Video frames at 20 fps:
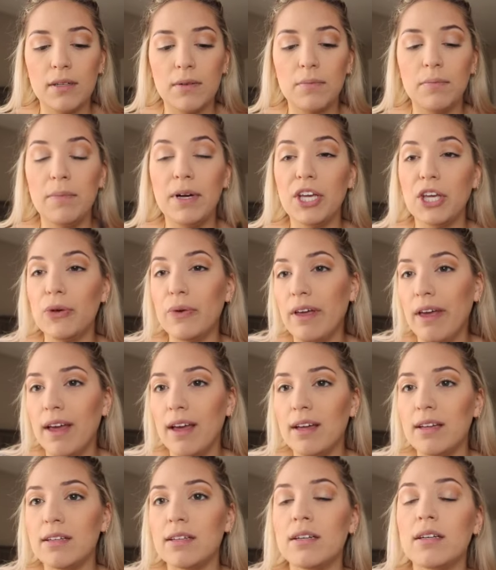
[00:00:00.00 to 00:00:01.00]
But you
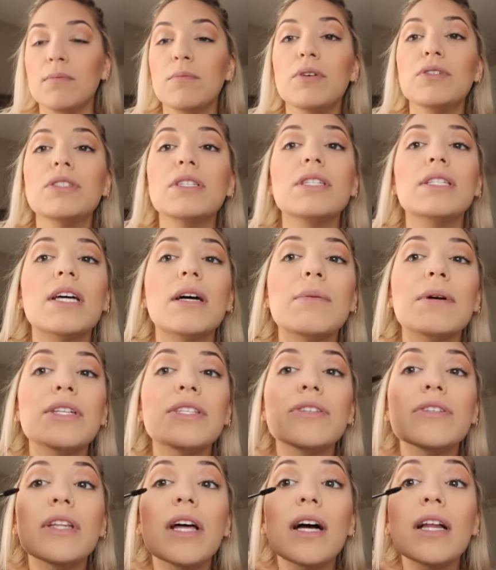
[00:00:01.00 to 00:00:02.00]
can. Most of the time I
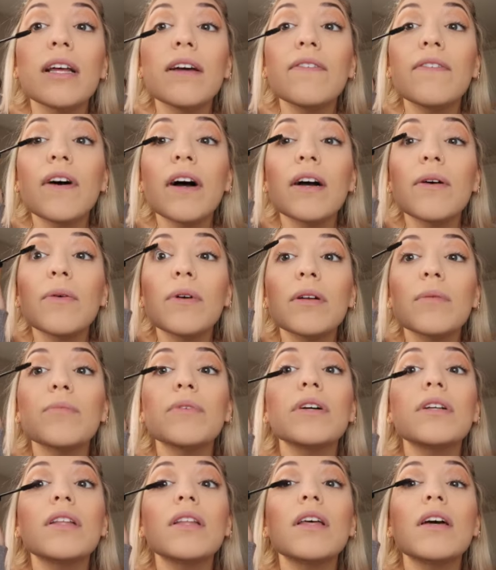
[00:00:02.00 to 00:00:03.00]
do that if I want to
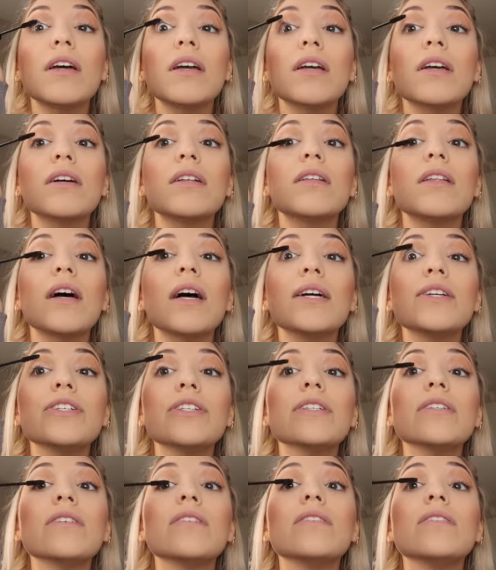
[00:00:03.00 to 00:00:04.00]
put like
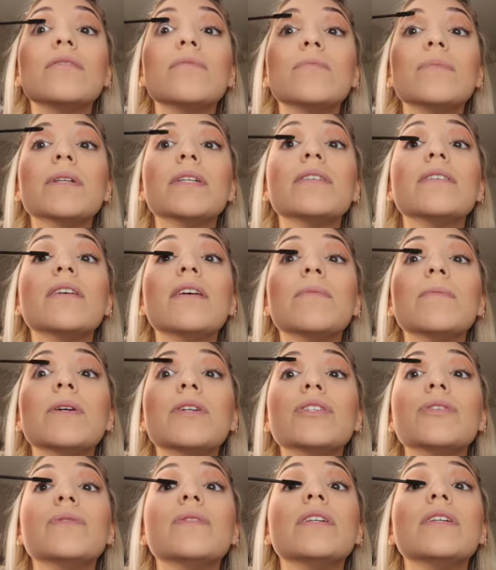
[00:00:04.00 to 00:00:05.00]
lashes on, but I'm
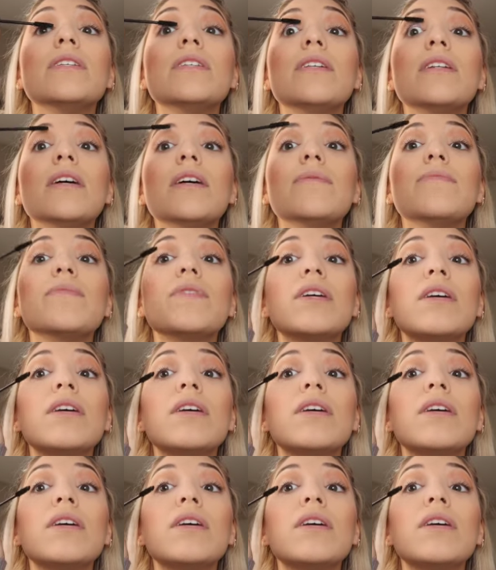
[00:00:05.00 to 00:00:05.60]
not doing that today.